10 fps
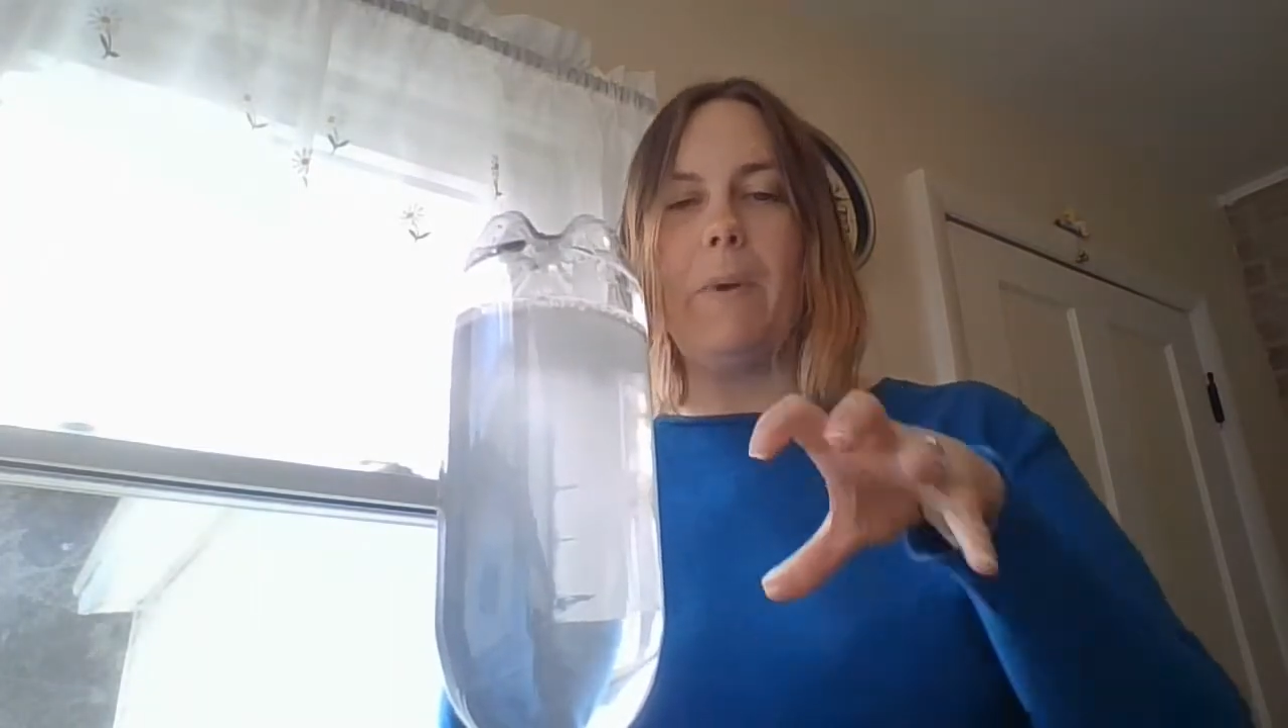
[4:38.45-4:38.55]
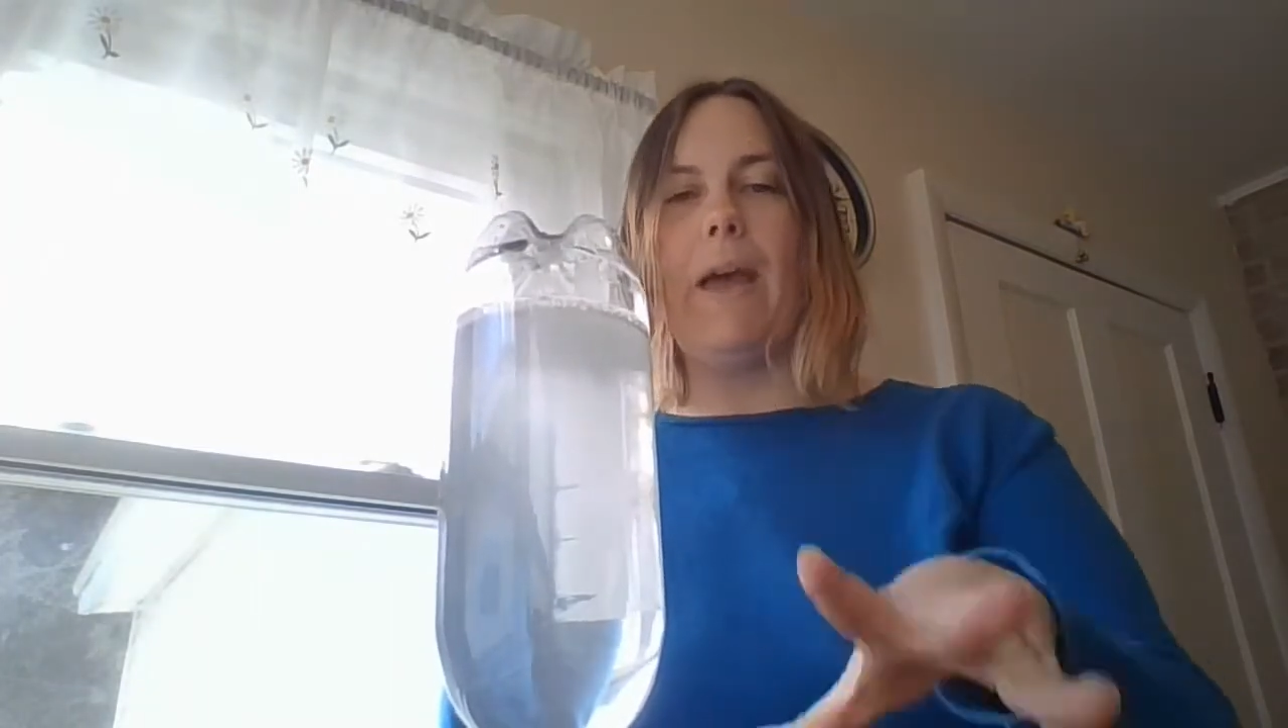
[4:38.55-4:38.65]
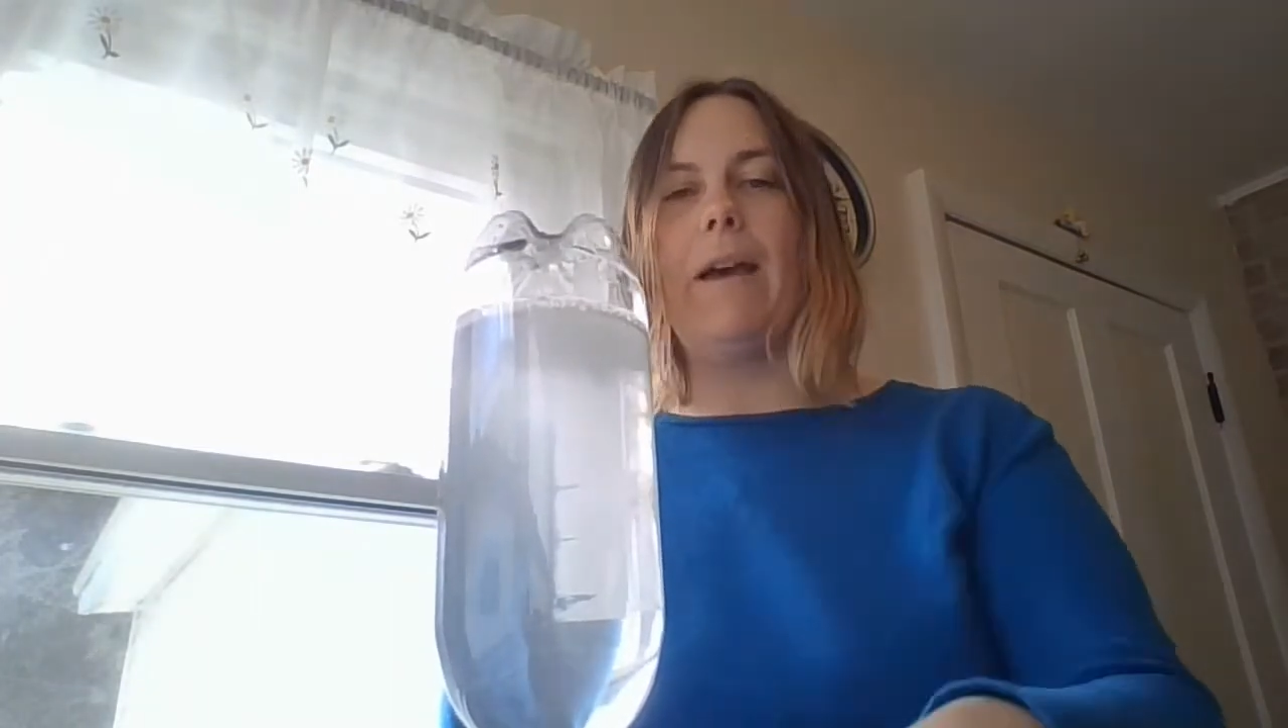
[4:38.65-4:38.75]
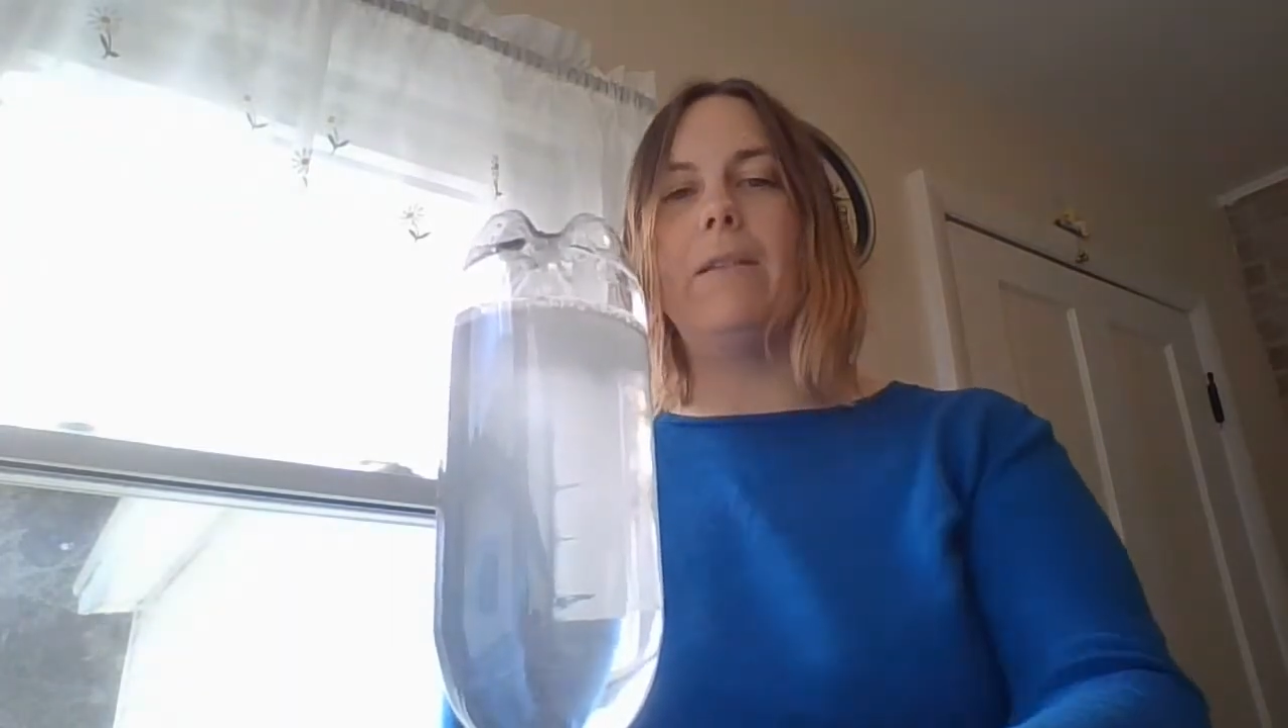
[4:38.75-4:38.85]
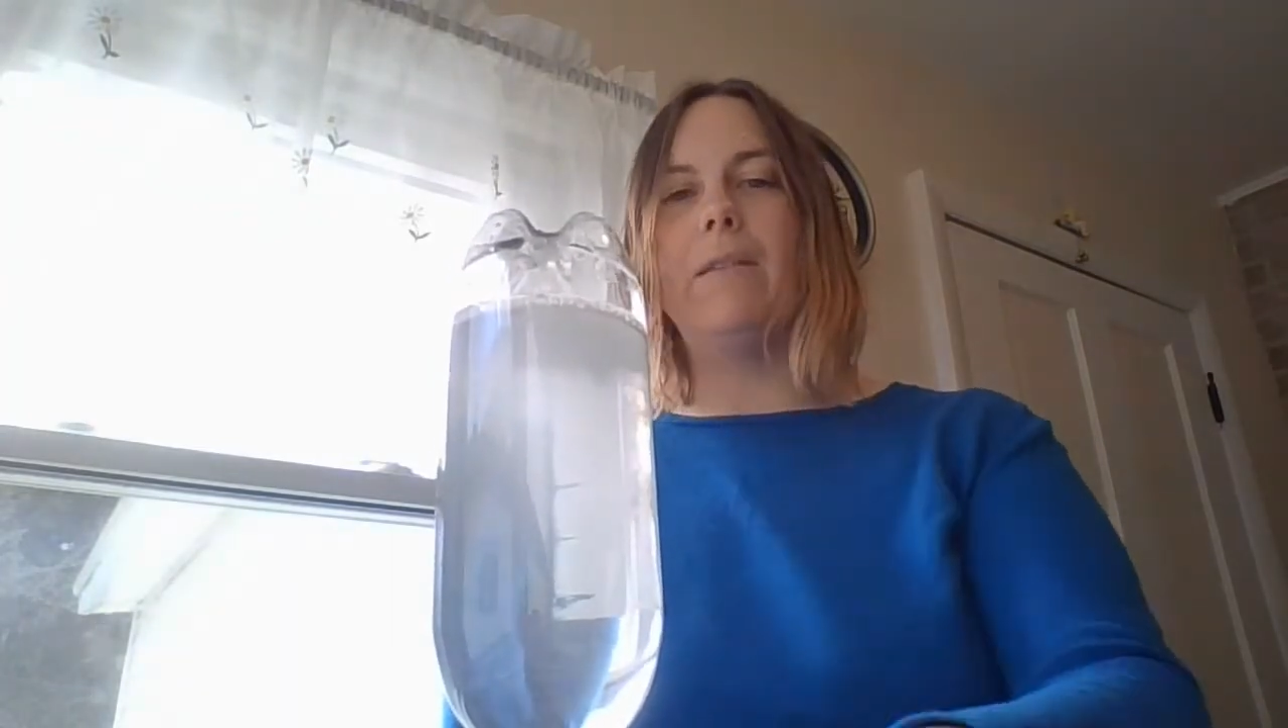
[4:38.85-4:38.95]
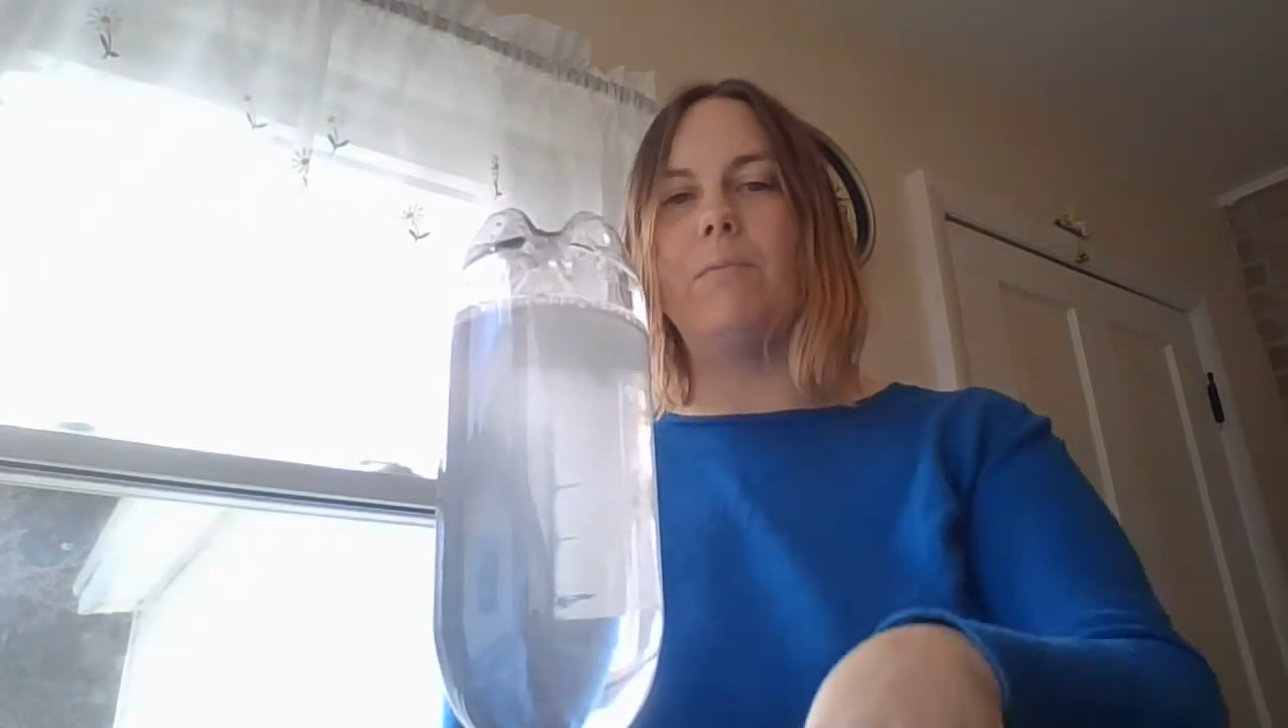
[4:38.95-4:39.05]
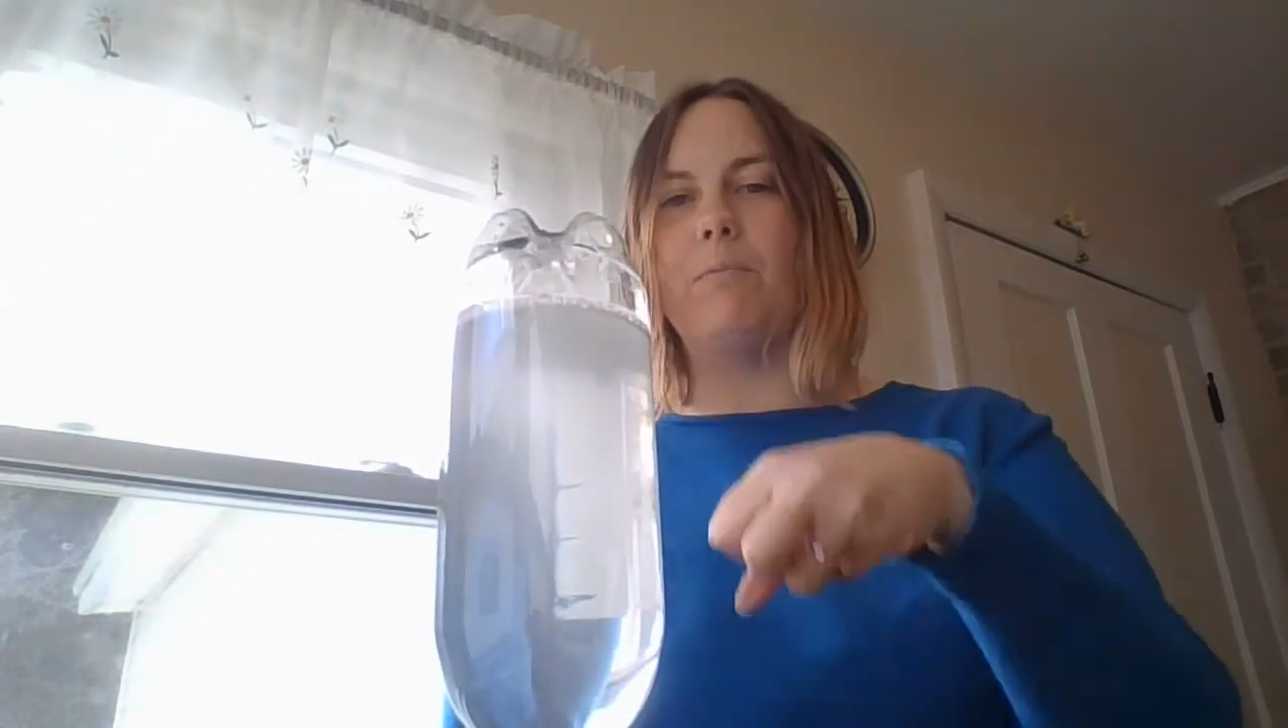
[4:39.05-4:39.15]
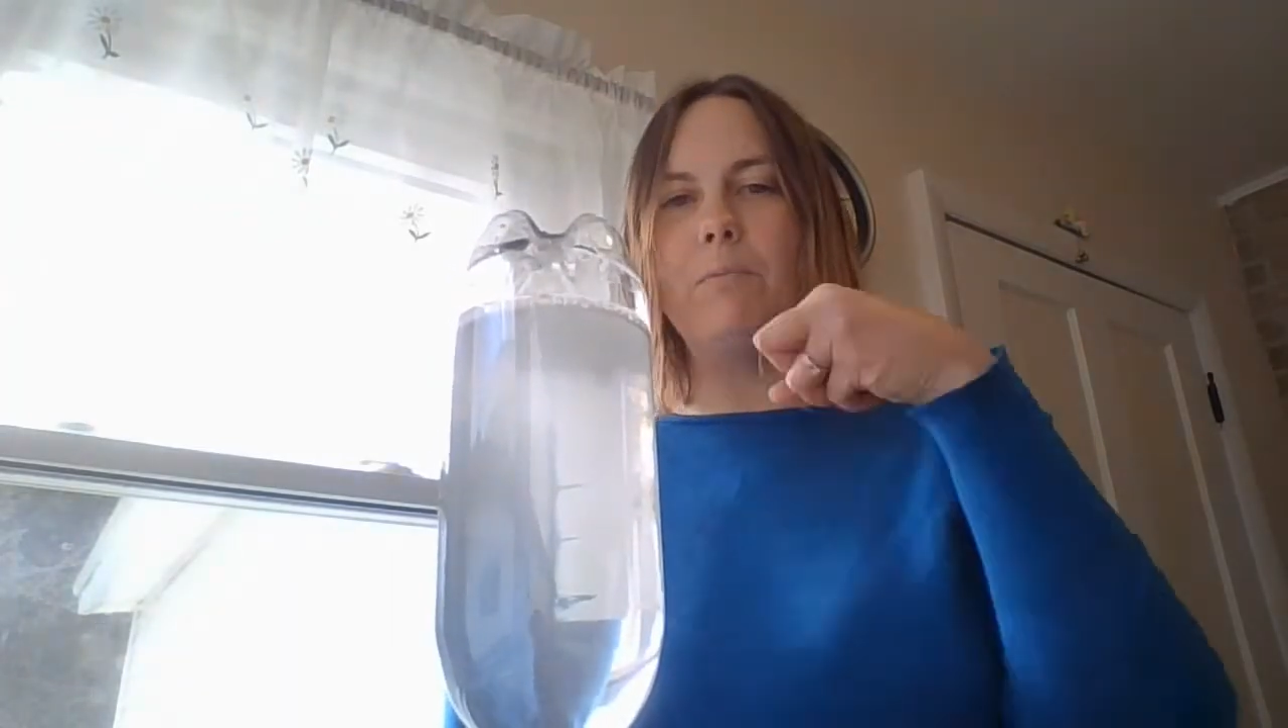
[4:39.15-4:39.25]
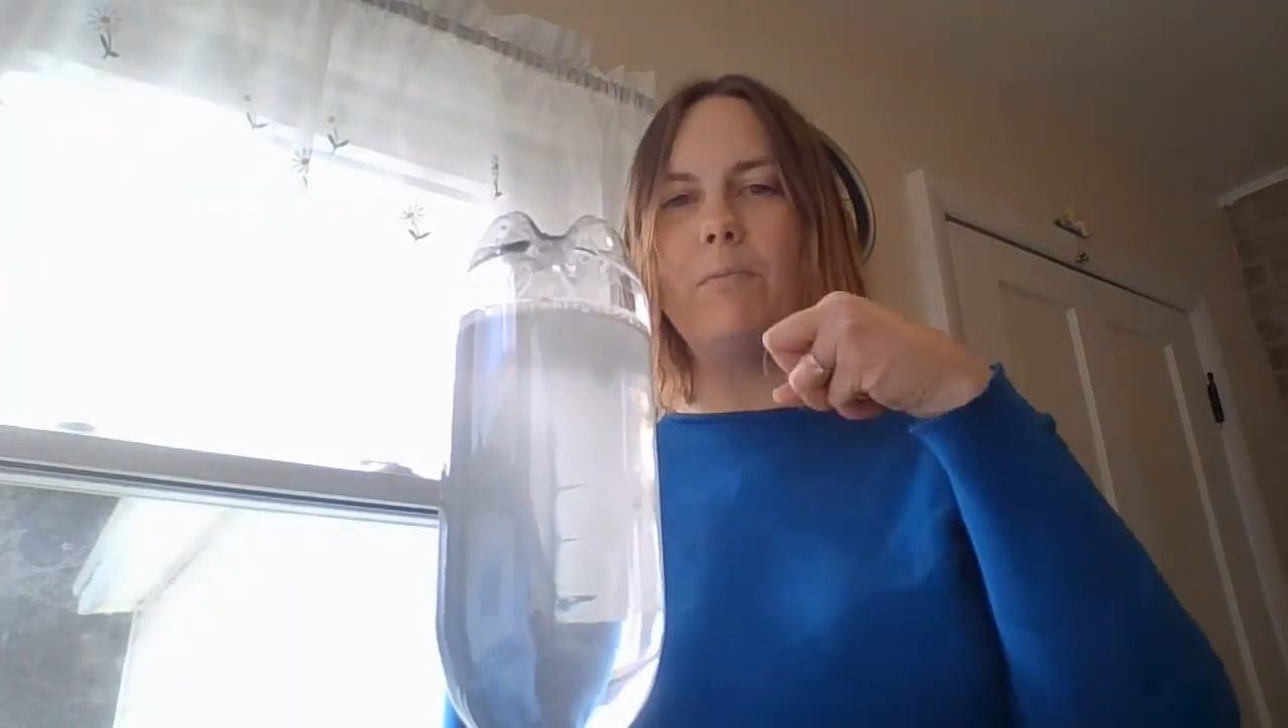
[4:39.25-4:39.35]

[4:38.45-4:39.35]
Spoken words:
path and